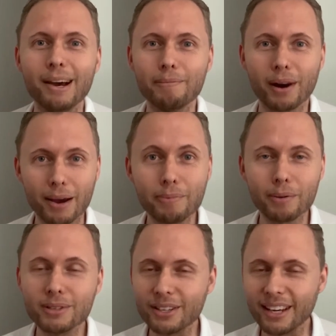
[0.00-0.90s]
but I
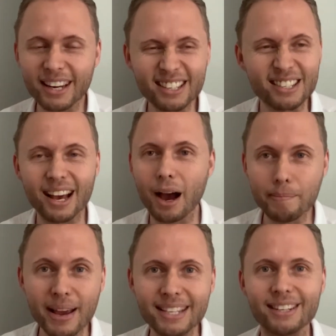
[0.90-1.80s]
promise you it is
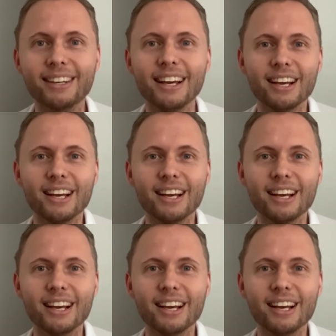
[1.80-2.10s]
amazing.